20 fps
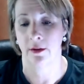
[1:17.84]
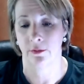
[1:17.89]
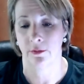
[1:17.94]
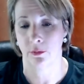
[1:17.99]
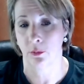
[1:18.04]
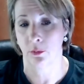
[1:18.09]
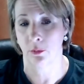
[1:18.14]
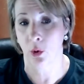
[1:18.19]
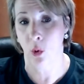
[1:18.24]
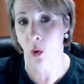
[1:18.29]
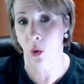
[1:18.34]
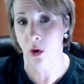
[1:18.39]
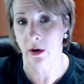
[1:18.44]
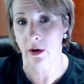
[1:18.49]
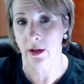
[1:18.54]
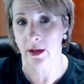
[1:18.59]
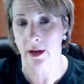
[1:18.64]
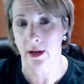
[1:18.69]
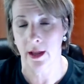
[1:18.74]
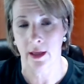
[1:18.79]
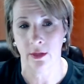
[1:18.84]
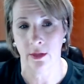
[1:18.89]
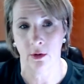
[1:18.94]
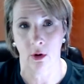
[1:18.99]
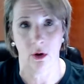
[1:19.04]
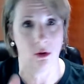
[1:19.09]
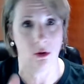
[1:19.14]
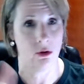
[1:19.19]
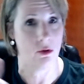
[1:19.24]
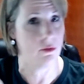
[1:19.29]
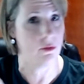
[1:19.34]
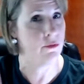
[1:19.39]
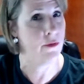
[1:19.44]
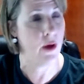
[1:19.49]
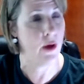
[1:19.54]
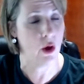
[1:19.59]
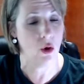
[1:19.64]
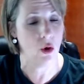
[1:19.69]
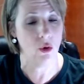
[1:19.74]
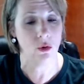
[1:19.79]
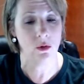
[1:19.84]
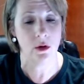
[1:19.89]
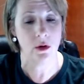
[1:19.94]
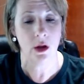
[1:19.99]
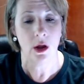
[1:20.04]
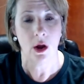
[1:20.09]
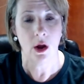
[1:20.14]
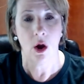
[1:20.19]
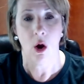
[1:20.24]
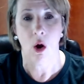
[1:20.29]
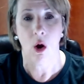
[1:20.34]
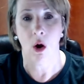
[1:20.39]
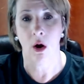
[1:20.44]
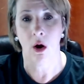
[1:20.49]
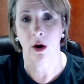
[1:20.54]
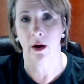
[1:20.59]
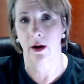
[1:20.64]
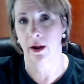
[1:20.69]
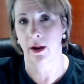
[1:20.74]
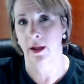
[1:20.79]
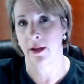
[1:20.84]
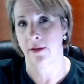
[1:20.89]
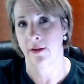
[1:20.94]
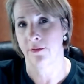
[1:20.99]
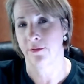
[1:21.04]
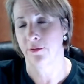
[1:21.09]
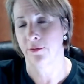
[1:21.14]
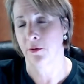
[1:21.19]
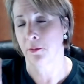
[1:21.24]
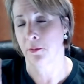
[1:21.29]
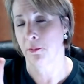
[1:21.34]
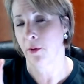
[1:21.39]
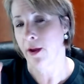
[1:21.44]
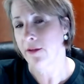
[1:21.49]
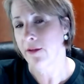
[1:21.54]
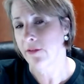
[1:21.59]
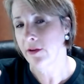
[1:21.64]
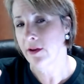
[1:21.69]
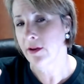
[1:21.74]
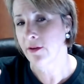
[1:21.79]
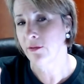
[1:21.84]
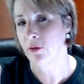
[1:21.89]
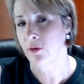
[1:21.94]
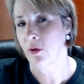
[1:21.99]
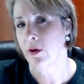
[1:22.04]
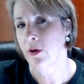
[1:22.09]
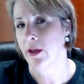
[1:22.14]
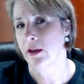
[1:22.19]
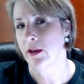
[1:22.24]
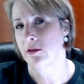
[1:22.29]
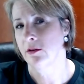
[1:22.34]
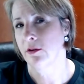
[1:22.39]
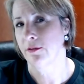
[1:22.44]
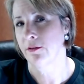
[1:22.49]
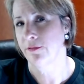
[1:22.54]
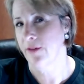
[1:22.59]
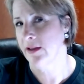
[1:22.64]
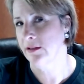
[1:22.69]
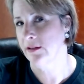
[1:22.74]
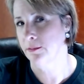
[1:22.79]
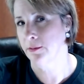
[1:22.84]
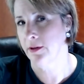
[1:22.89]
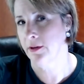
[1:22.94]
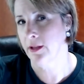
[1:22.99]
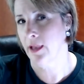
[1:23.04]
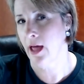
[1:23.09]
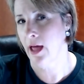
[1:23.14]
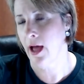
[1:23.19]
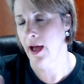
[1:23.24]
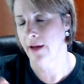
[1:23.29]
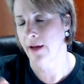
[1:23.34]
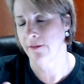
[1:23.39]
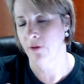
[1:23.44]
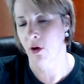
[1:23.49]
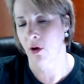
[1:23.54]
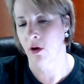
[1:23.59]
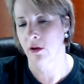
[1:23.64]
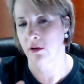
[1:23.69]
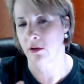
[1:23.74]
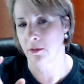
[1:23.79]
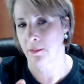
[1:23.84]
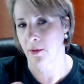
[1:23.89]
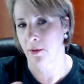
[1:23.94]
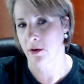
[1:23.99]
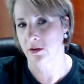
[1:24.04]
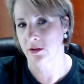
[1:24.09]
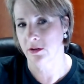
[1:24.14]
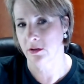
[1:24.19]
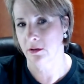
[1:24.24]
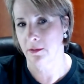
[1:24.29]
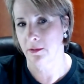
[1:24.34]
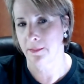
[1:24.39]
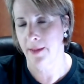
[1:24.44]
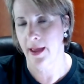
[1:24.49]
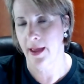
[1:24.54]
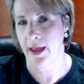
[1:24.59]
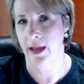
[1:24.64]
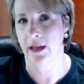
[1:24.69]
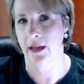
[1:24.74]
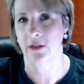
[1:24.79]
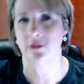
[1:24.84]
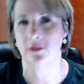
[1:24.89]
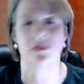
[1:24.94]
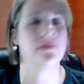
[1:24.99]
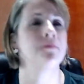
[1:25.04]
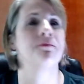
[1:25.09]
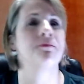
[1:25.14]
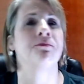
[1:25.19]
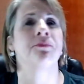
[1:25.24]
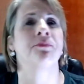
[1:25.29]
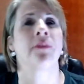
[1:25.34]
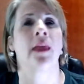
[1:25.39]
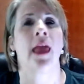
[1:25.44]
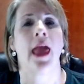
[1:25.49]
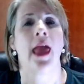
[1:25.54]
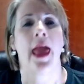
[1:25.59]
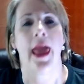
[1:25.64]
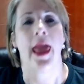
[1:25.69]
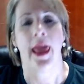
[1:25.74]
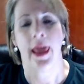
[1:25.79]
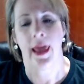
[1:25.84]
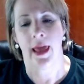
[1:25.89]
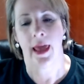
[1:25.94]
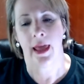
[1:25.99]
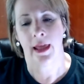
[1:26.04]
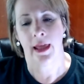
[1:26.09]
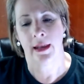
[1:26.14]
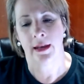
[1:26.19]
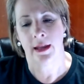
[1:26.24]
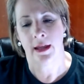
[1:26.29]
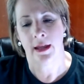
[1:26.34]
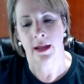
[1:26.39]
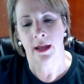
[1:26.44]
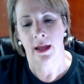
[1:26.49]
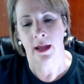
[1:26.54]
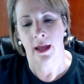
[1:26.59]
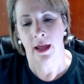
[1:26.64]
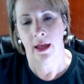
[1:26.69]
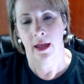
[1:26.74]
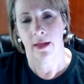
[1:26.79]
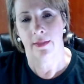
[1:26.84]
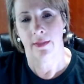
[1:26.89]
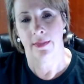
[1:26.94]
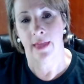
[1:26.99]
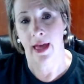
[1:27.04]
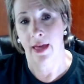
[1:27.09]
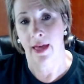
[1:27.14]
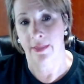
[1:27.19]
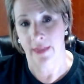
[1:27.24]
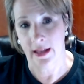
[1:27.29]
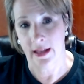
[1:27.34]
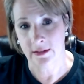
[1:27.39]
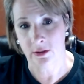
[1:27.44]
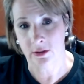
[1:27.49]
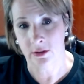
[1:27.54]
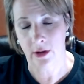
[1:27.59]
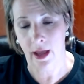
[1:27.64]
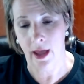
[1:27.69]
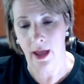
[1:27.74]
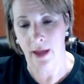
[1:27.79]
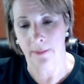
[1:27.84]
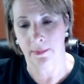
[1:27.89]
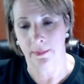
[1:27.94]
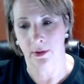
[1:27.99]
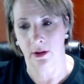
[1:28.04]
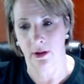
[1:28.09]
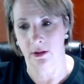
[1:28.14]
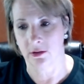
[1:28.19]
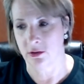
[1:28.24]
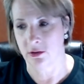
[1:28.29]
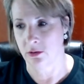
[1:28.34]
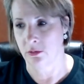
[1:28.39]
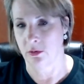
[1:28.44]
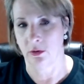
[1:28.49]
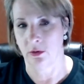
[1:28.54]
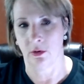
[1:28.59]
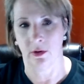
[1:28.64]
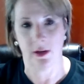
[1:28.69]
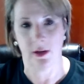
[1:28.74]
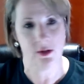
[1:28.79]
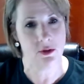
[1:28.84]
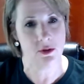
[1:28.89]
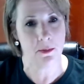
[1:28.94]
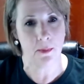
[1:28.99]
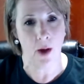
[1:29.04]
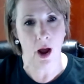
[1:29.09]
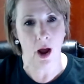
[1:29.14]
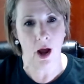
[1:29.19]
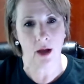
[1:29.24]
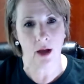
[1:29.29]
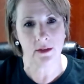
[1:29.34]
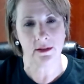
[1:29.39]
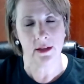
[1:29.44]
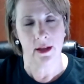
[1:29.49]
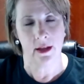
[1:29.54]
record it, either on your phone, or if you're brave enough, go ahead and do a Facebook Live on your personal page. And that's okay, because you get your box.